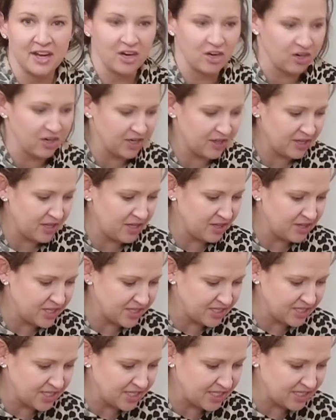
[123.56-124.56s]
there, and then
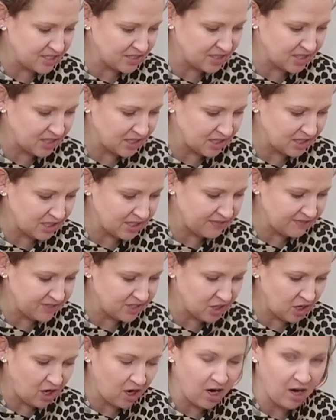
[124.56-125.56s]
this easily lifts
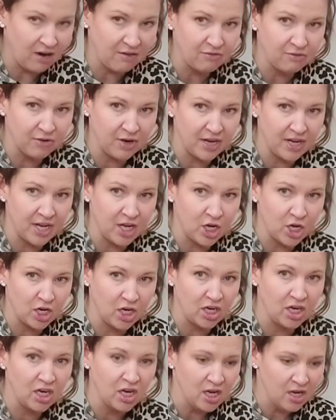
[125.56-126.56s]
off right
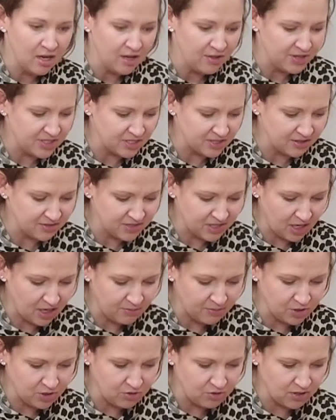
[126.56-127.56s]
here. This lifts up
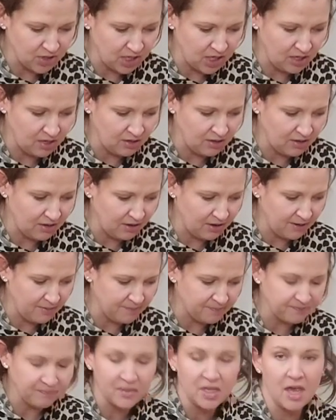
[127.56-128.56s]
so you
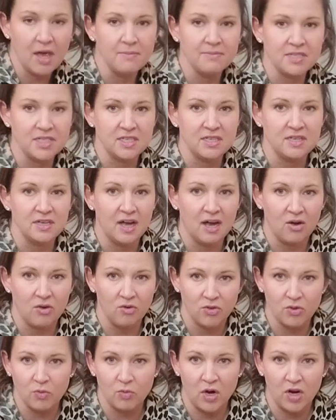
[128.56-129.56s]
can empty out
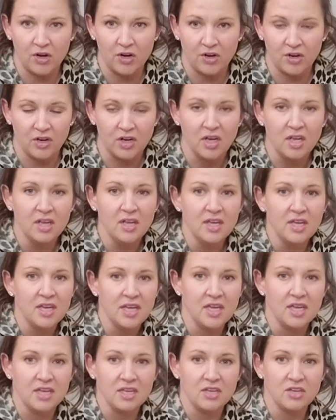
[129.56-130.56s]
the water,
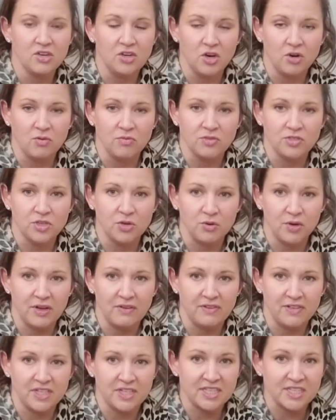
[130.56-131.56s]
so
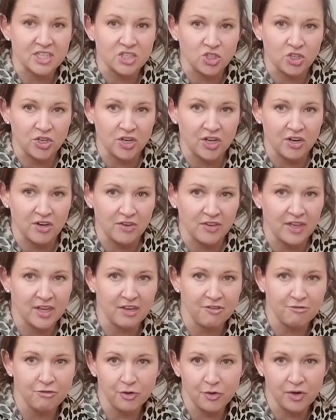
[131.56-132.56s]
if it does get dirty or they
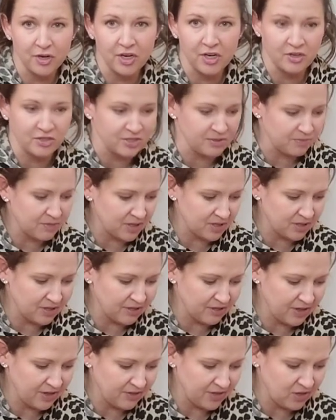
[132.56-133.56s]
get food in it or something like
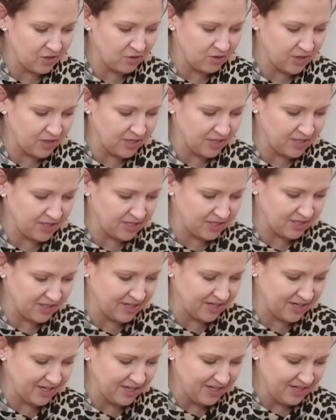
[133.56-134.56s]
that, that you can
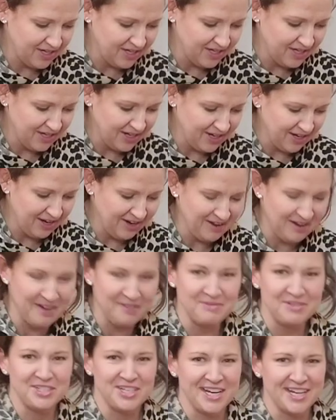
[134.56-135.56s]
easily
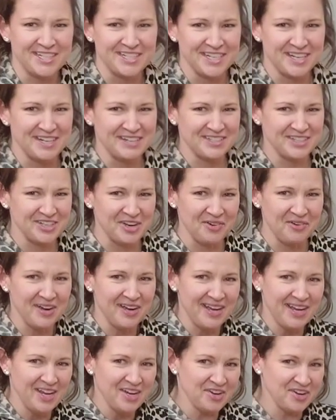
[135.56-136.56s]
change it. So
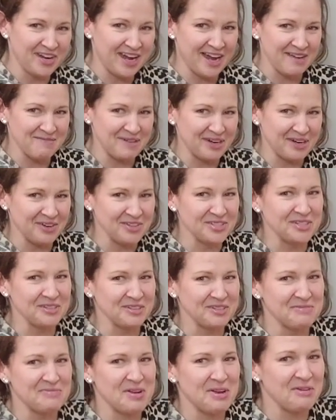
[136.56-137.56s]
your cat might also
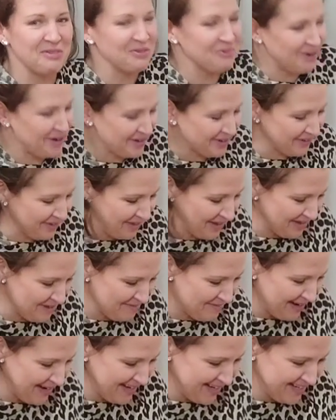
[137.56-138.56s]
like to play with the water like
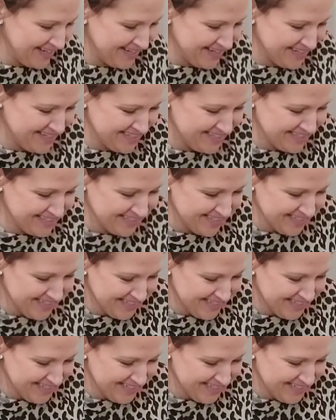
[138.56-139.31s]
mine is.